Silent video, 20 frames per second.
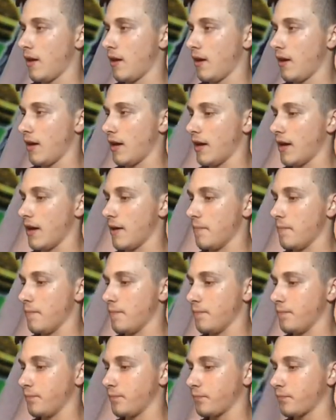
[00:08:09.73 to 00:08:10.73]
uh,
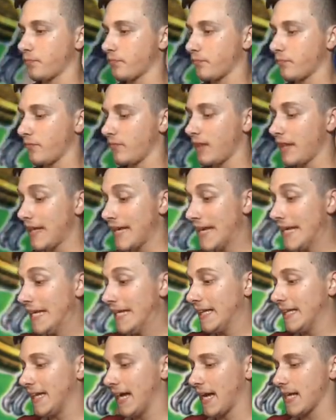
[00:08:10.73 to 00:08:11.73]
um,
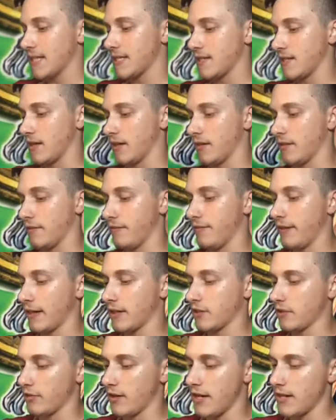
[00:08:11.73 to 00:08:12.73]
Yliaster
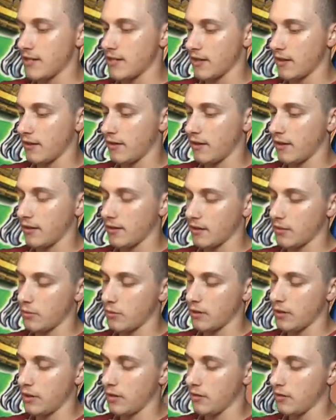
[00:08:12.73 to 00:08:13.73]
Factories, I think that's
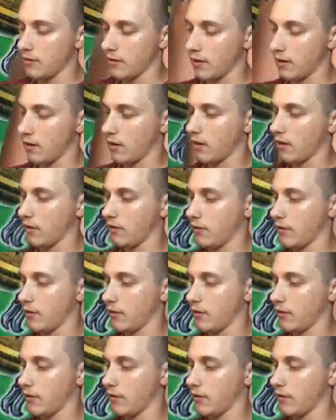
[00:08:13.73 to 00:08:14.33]
when he uses that card,